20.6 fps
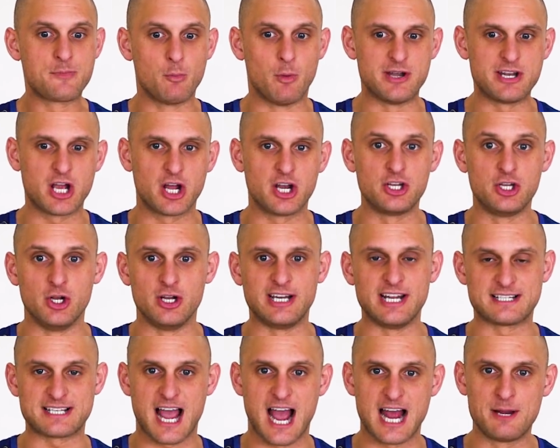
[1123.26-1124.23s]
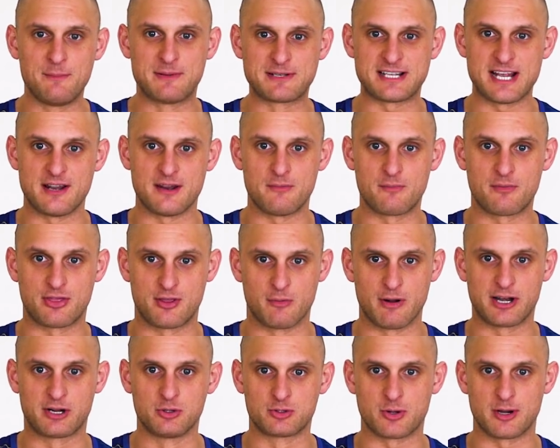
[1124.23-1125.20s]
When you go to uni, it's eighty percent
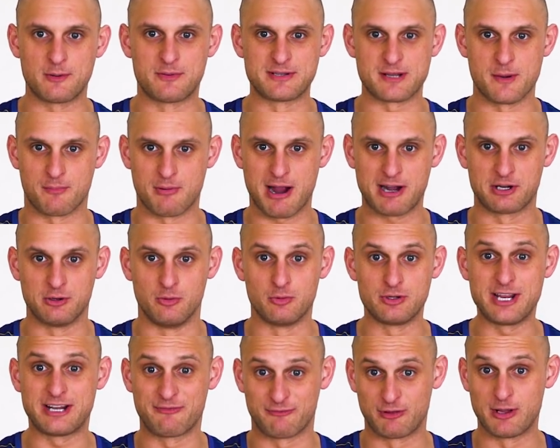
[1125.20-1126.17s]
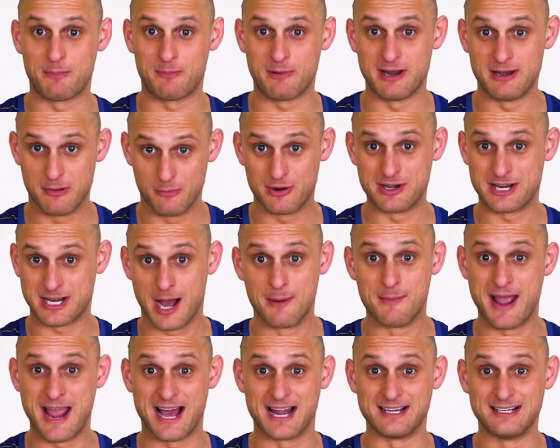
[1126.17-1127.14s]
theoretical, twenty percent practical. You flip it when you
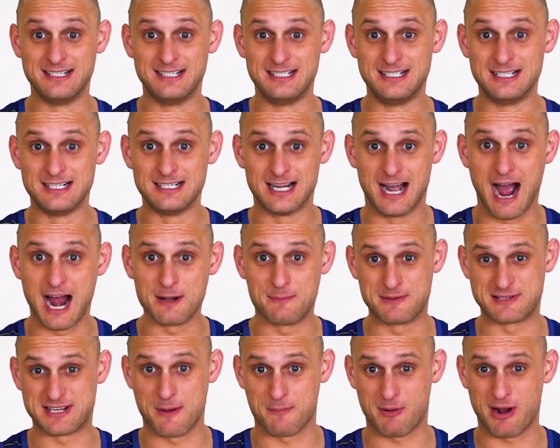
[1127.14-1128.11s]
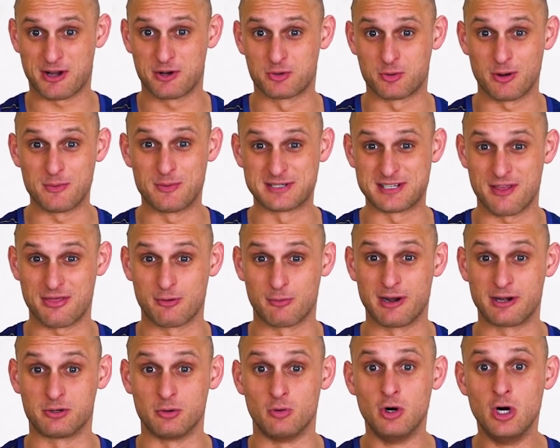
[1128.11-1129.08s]
come out. eighty percent practical, twenty percent
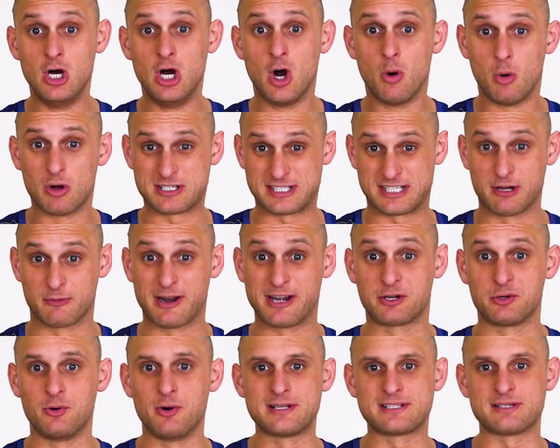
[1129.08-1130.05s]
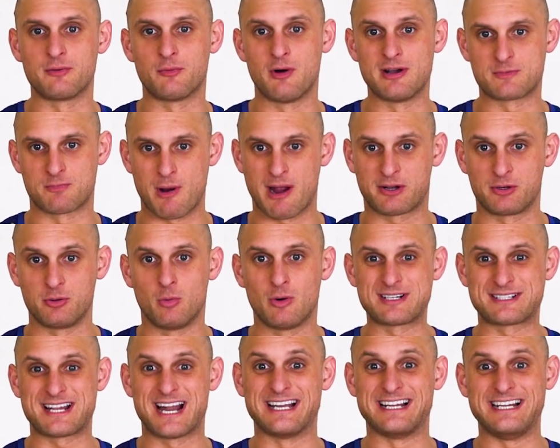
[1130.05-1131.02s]
theoretical. What's theoretical isn't always practical.
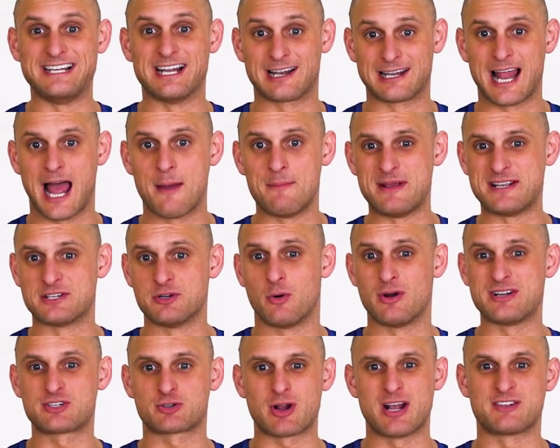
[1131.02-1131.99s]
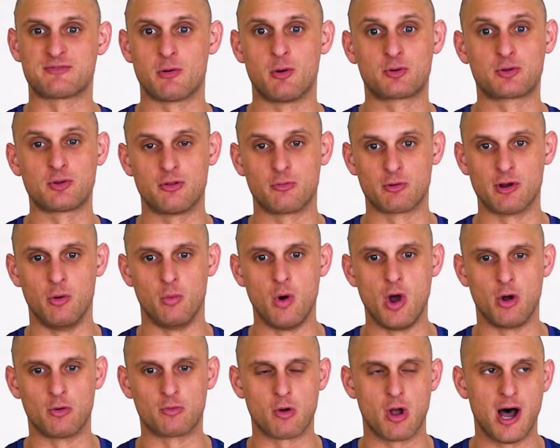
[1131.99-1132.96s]
What's done in a lab isn't always transferable to the real
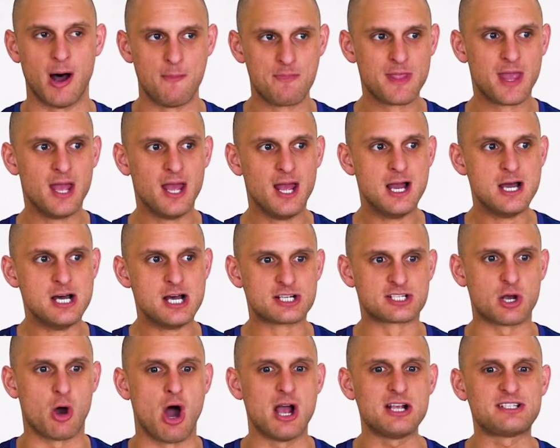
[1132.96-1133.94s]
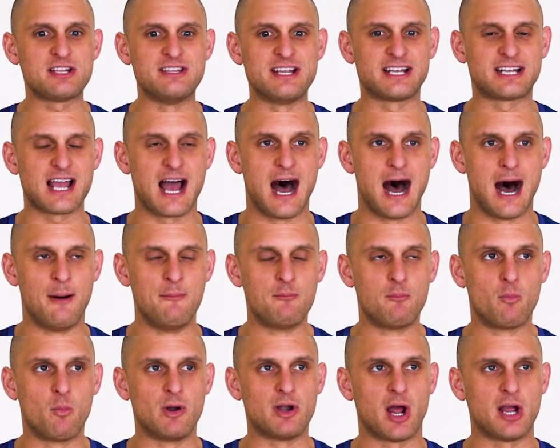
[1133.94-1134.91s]
world, right? So I used to think
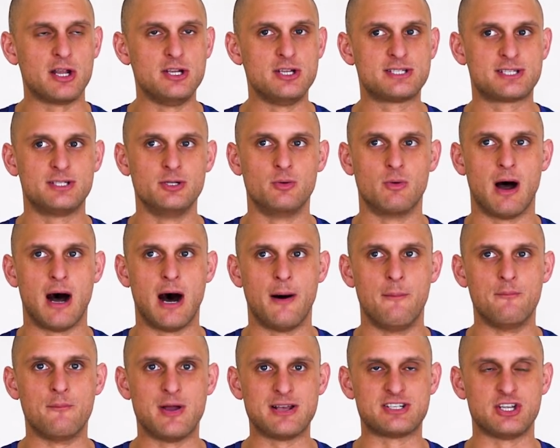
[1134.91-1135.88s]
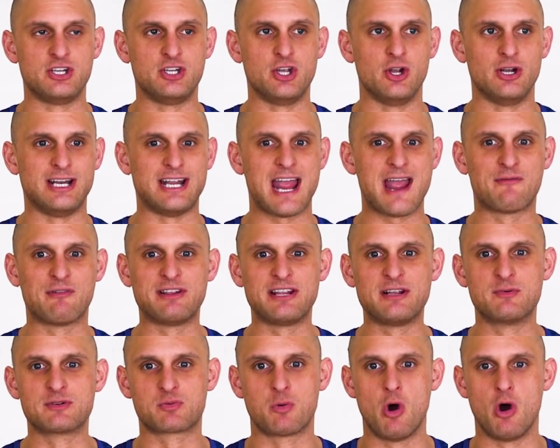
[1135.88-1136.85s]
um, when I used to, um, as a uni,
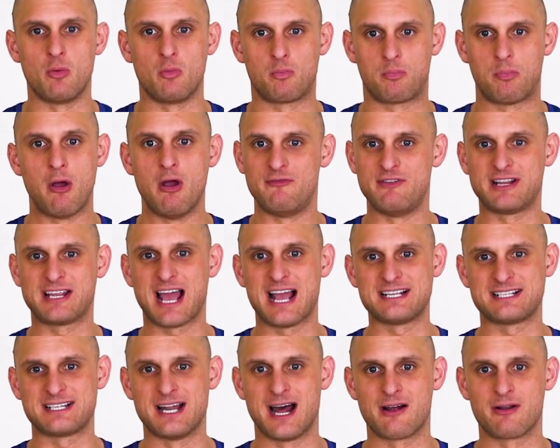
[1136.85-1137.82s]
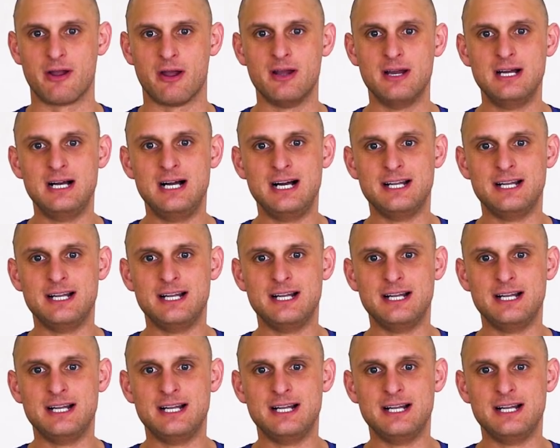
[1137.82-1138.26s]
everything was perfect case scenario.